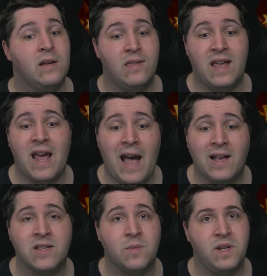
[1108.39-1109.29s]
That
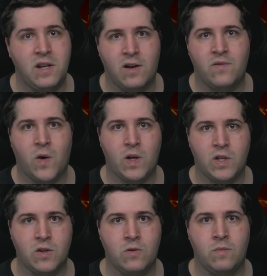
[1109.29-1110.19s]
has to be done very
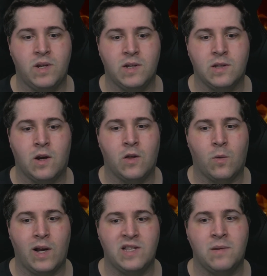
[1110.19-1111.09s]
soon, because
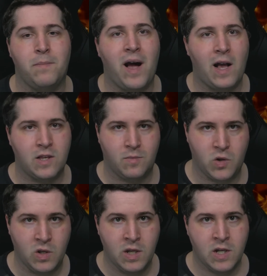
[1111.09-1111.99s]
otherwise it's
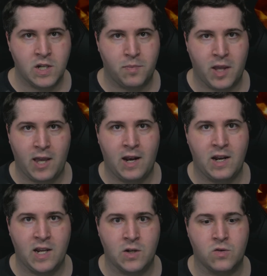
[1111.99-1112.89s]
impossible to play it on
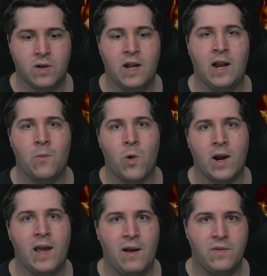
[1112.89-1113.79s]
Android. And I want
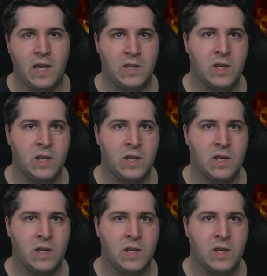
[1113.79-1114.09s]
to have this